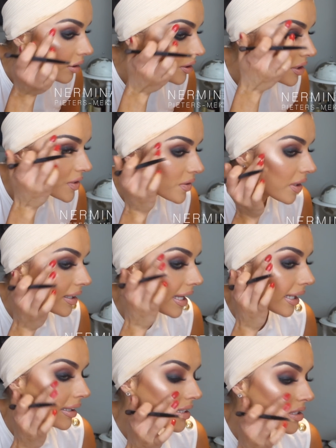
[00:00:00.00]
just to
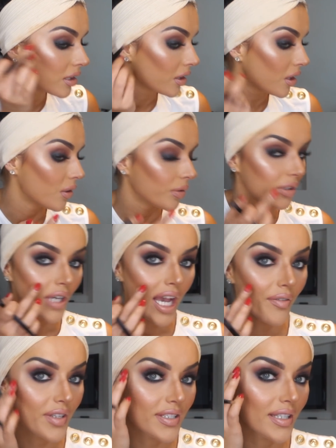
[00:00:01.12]
connect this glow. You
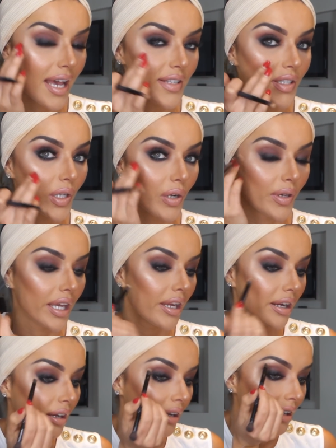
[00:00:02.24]
have this nice glow
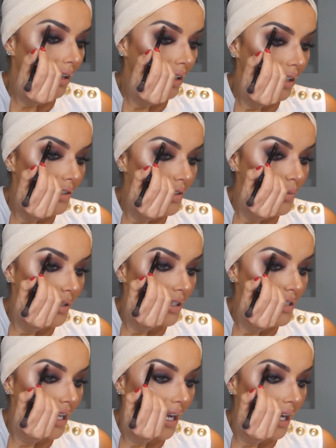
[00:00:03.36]
here. You just want a
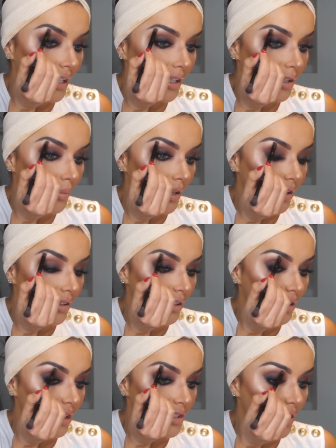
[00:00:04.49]
tiny little bit
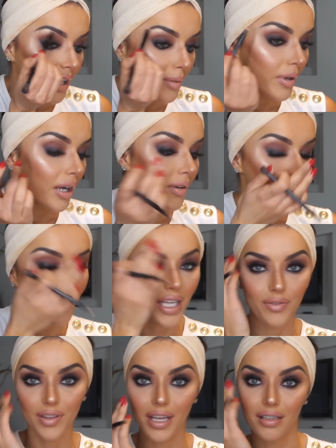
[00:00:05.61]
underneath your eyebrow to
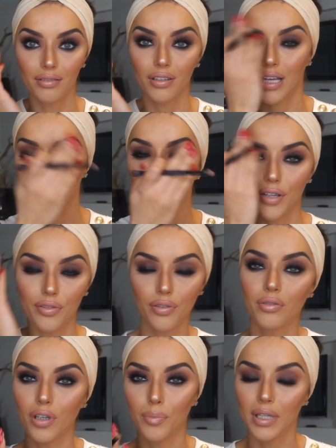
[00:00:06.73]
give that kind of
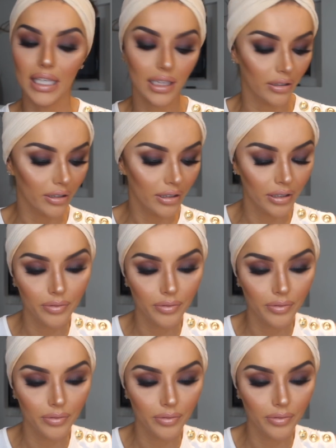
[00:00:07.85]
complete look.